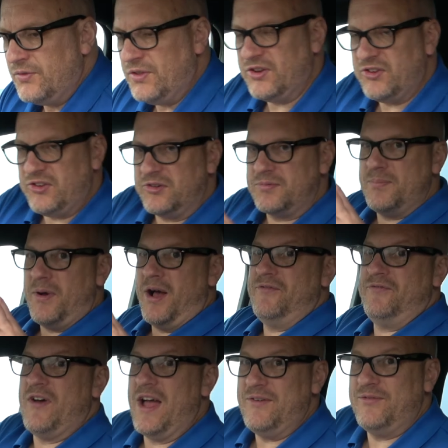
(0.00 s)
This is my
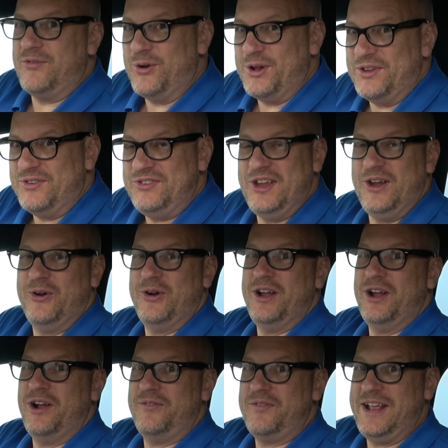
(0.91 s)
favorite
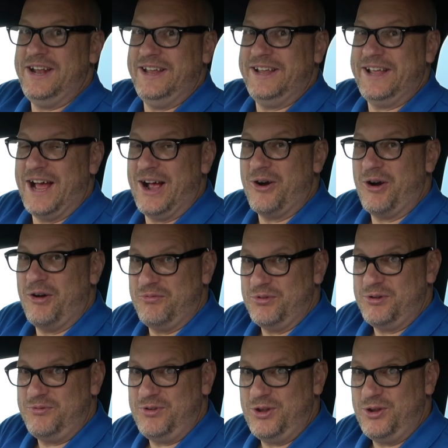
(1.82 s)
interior of any car I've
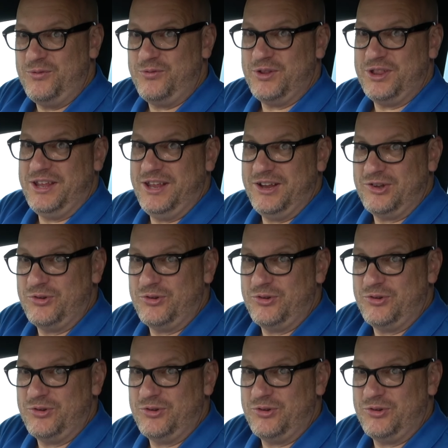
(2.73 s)
reviewed for the year